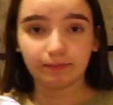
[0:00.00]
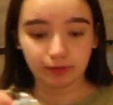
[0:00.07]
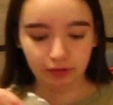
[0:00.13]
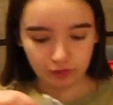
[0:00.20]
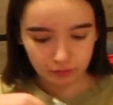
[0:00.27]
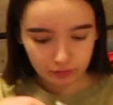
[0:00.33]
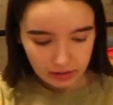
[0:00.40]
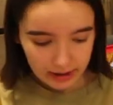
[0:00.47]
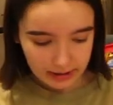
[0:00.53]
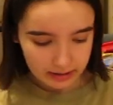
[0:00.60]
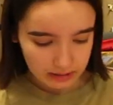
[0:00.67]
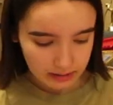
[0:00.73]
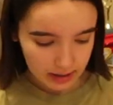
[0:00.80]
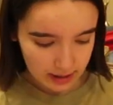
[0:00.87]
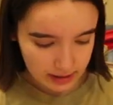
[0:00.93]
blue light
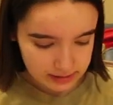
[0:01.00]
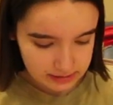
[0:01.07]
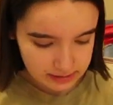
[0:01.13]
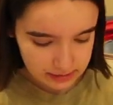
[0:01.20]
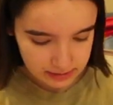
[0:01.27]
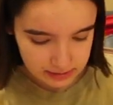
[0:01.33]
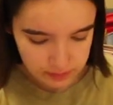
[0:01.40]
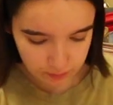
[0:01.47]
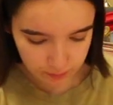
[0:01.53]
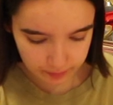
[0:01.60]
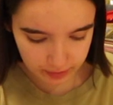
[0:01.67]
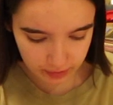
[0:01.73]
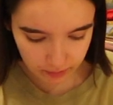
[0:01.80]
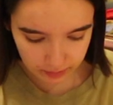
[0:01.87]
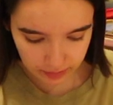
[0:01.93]
glasses will
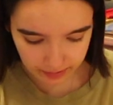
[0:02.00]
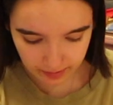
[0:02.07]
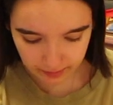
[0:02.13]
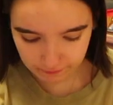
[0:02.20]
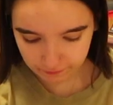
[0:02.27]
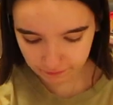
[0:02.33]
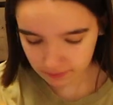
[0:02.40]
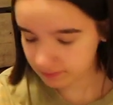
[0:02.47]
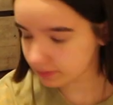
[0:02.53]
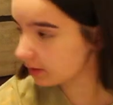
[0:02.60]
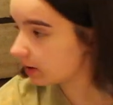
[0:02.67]
be going in that front